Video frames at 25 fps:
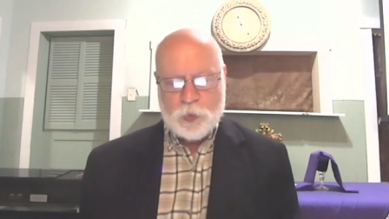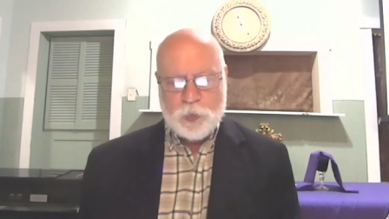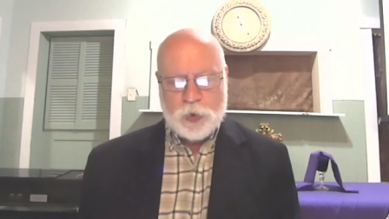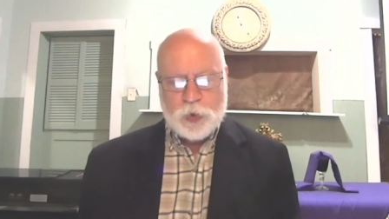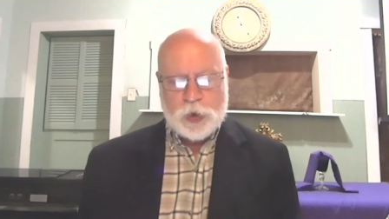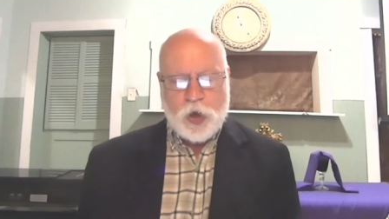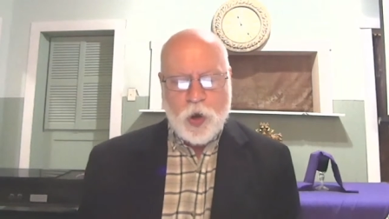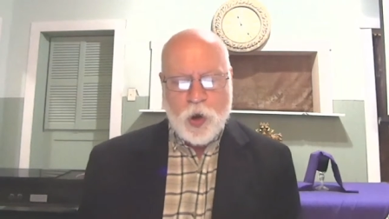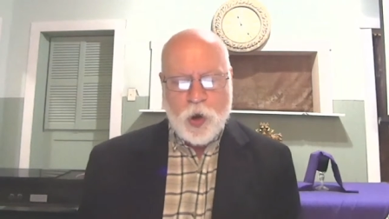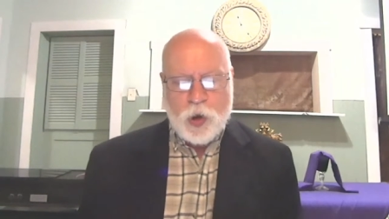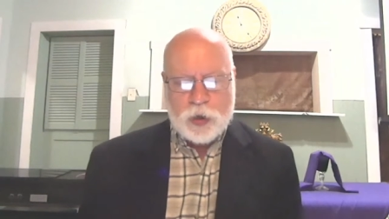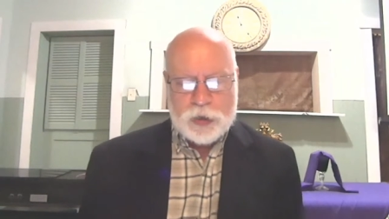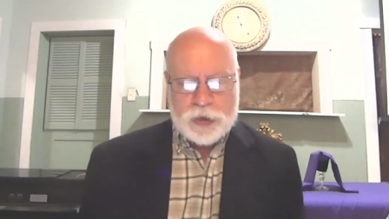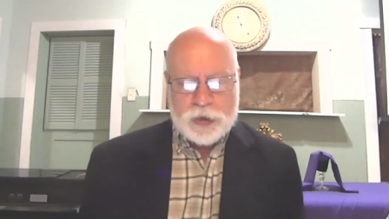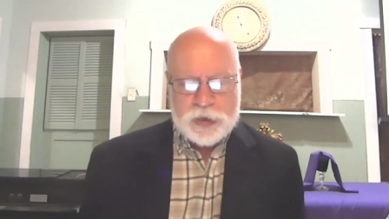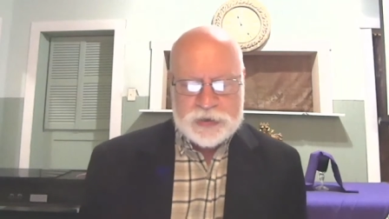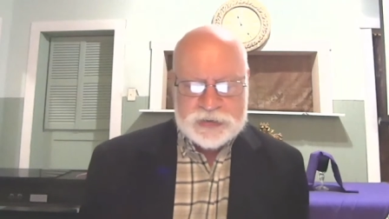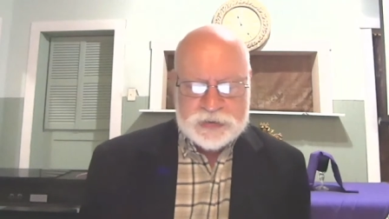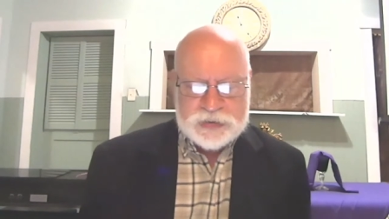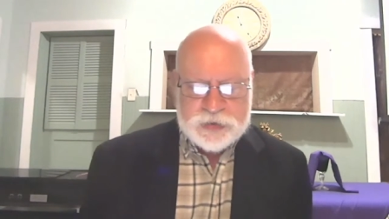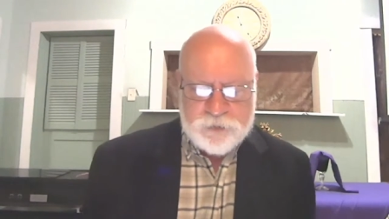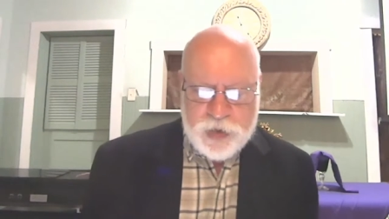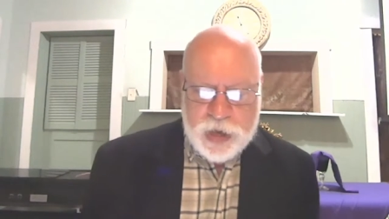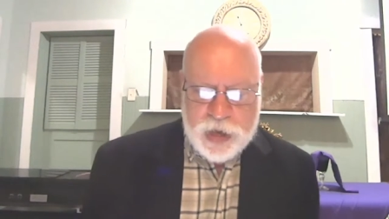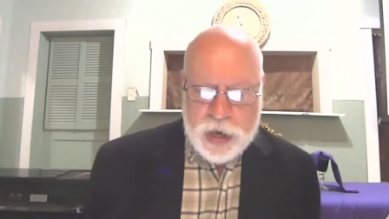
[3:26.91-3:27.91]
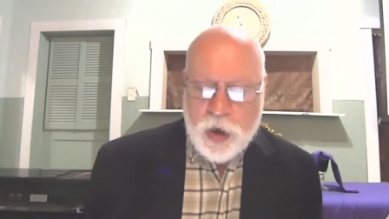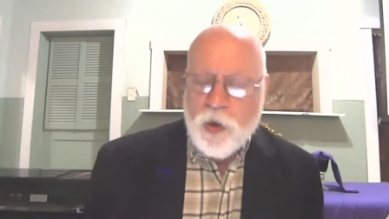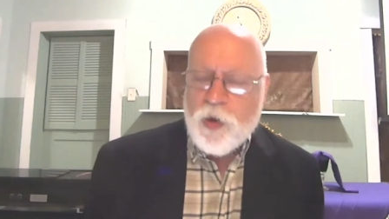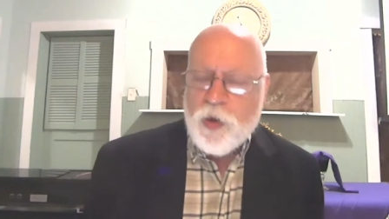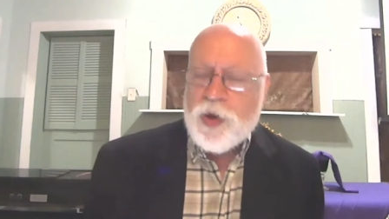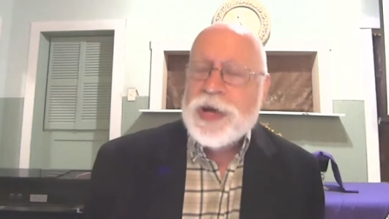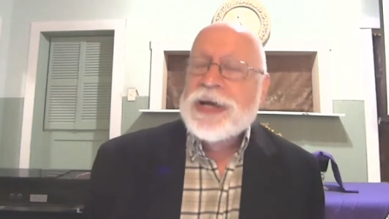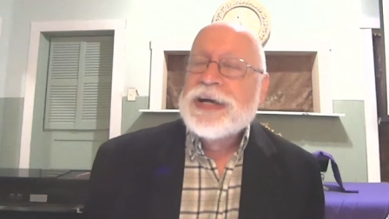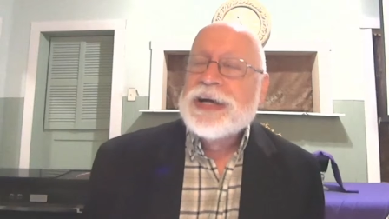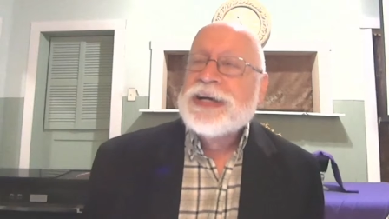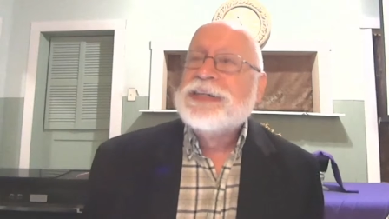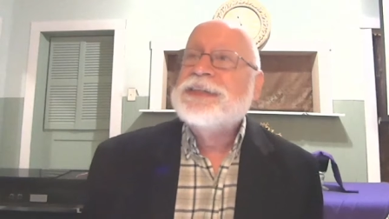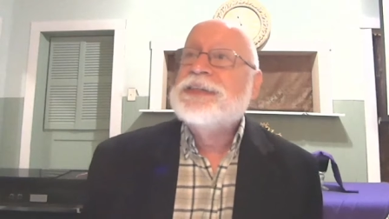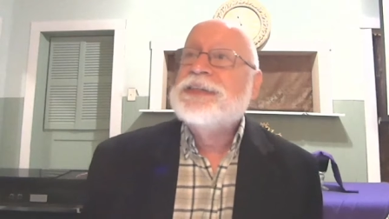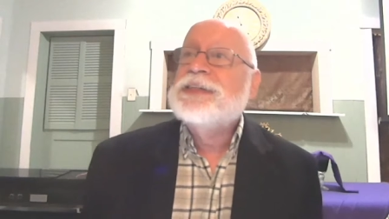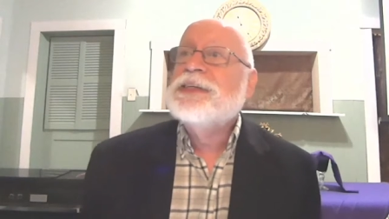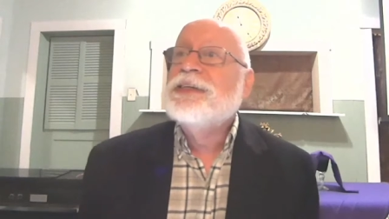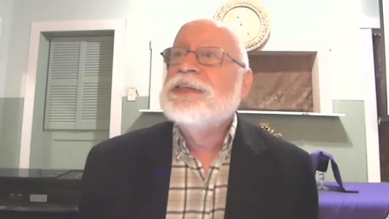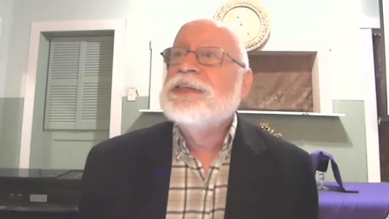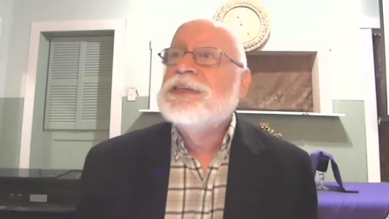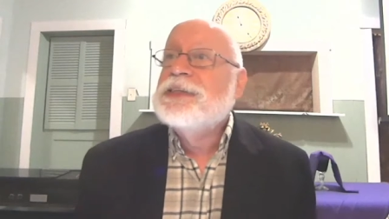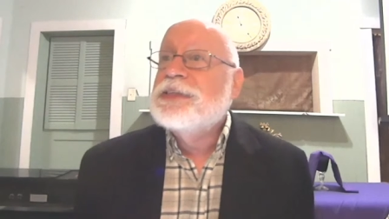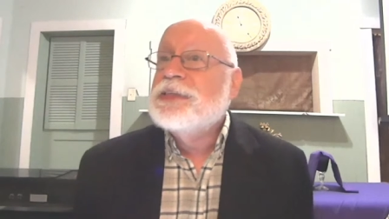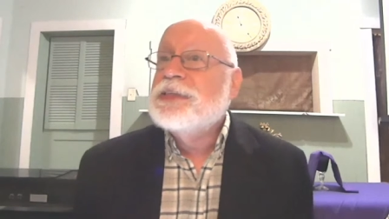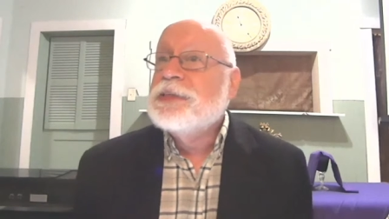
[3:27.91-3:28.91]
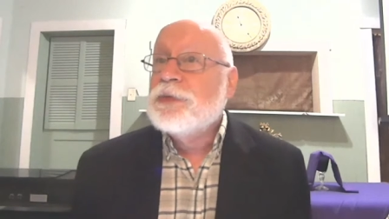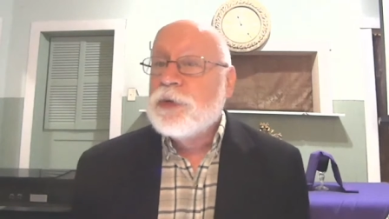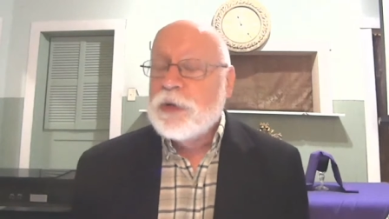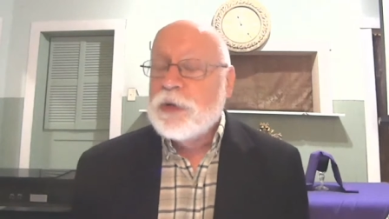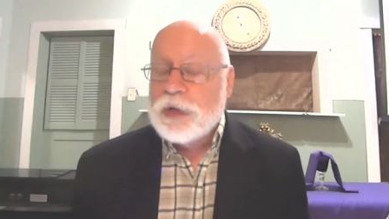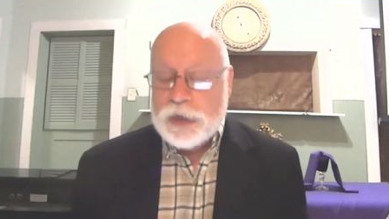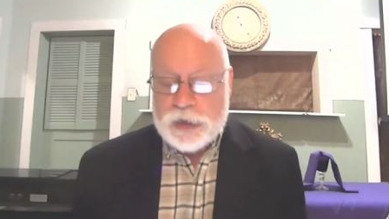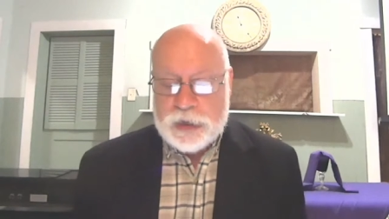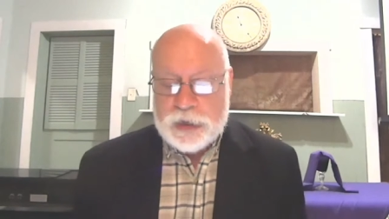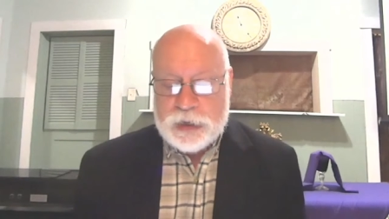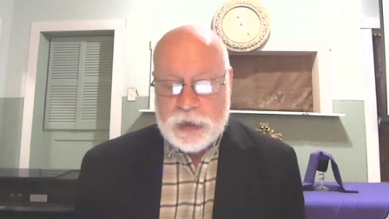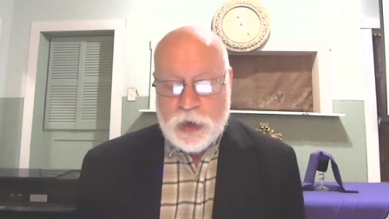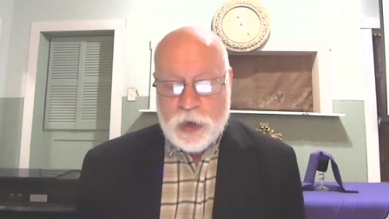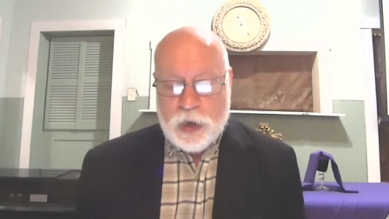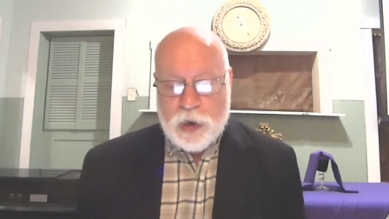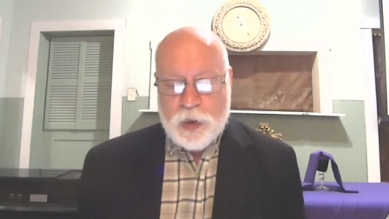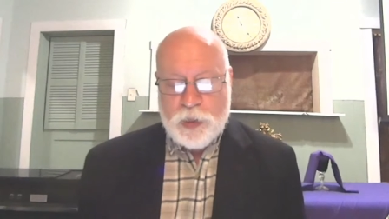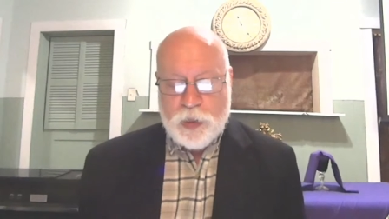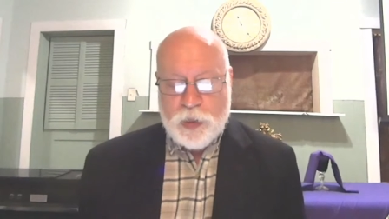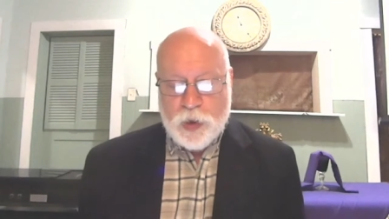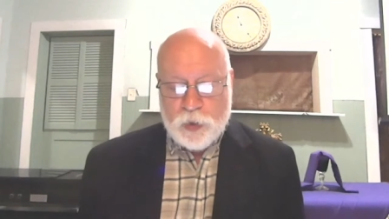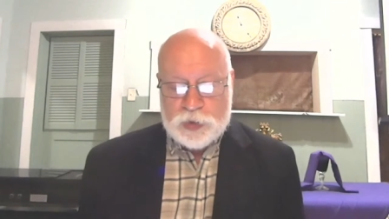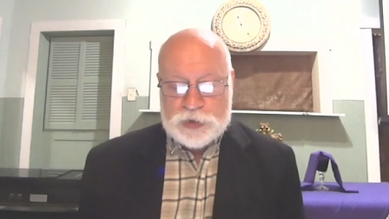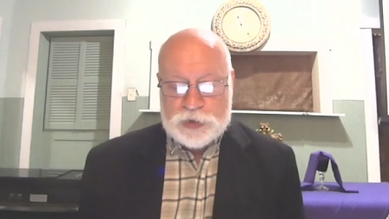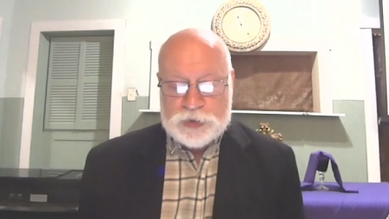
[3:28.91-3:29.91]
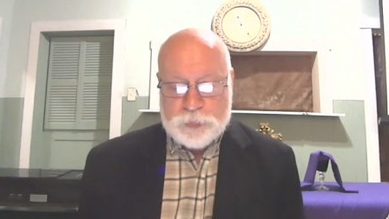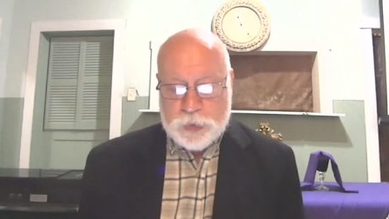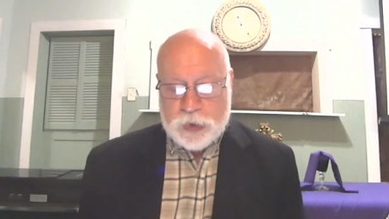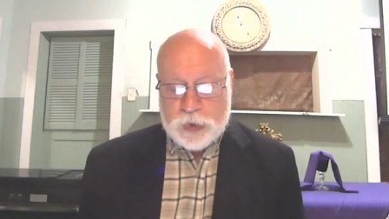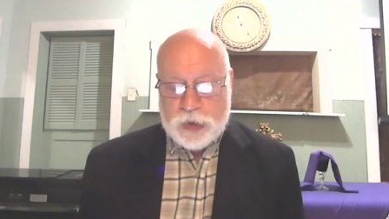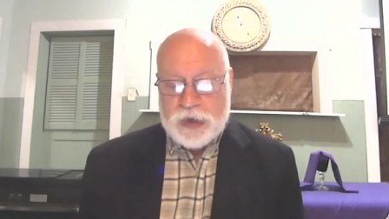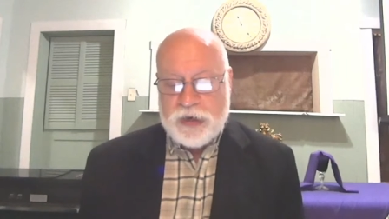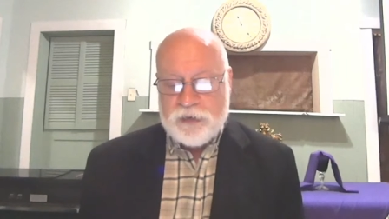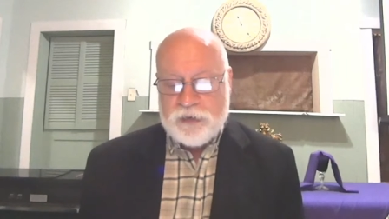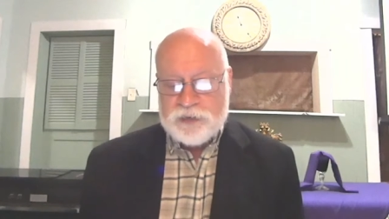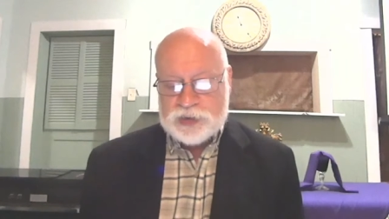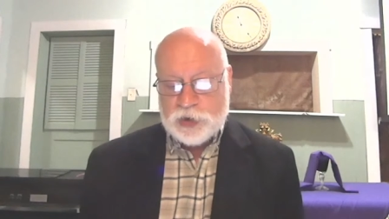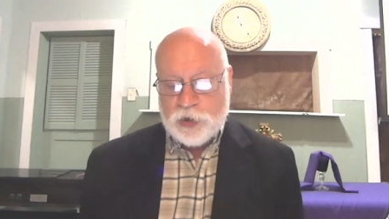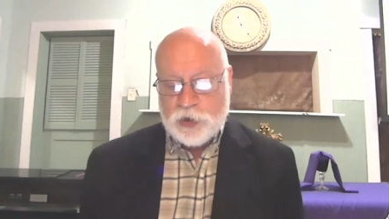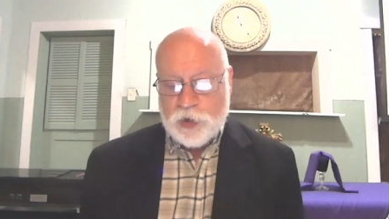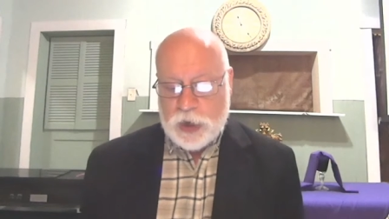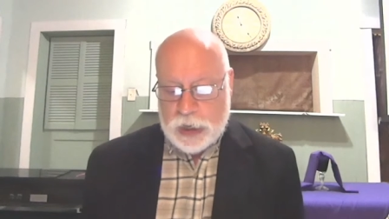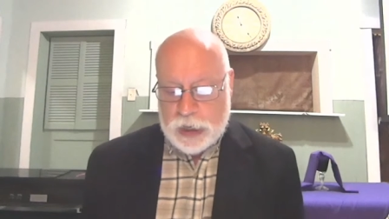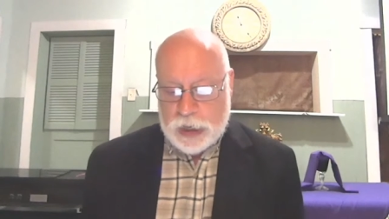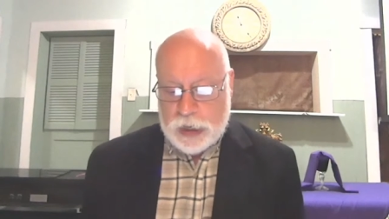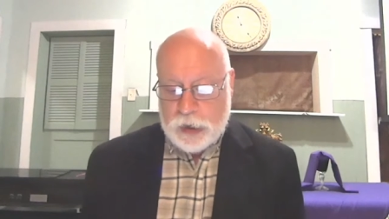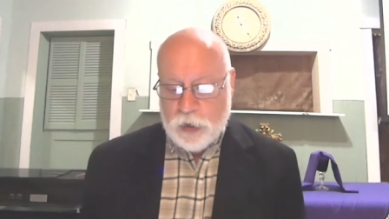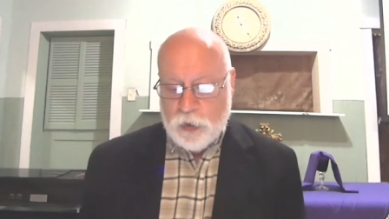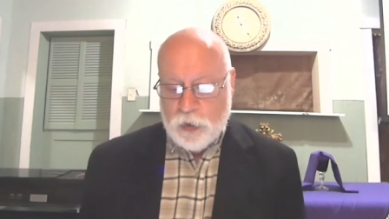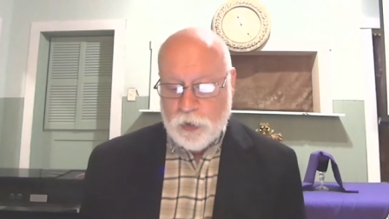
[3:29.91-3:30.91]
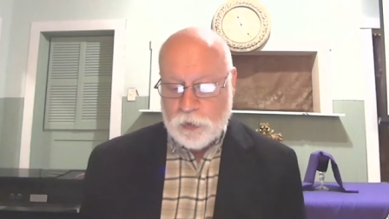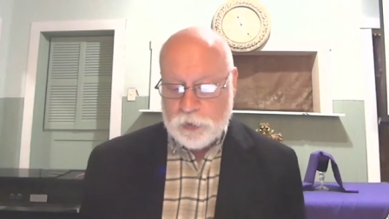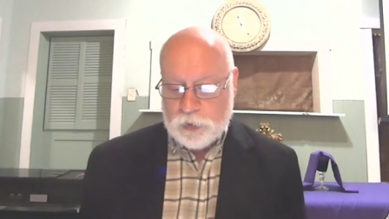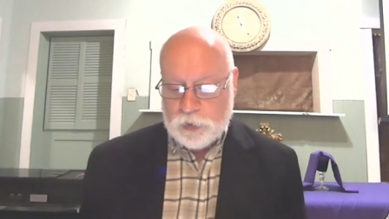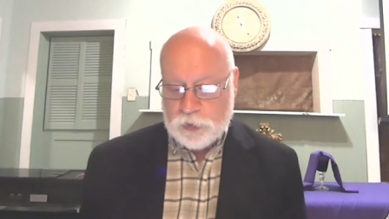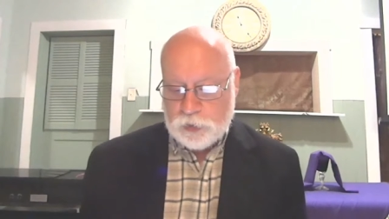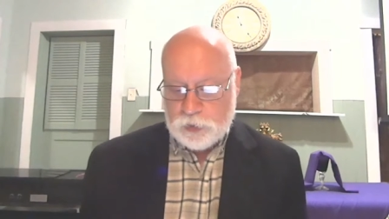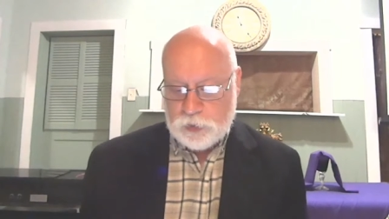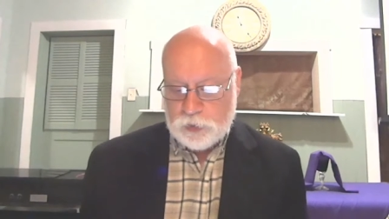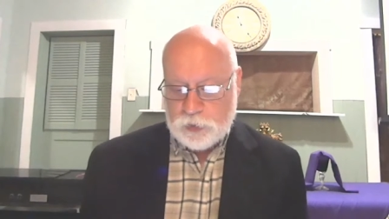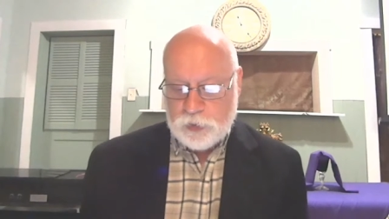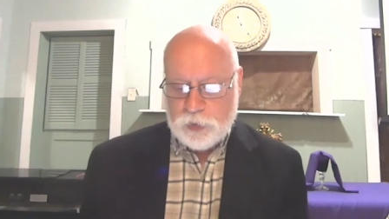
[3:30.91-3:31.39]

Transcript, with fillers: Regardless of how sincerely those beliefs are held,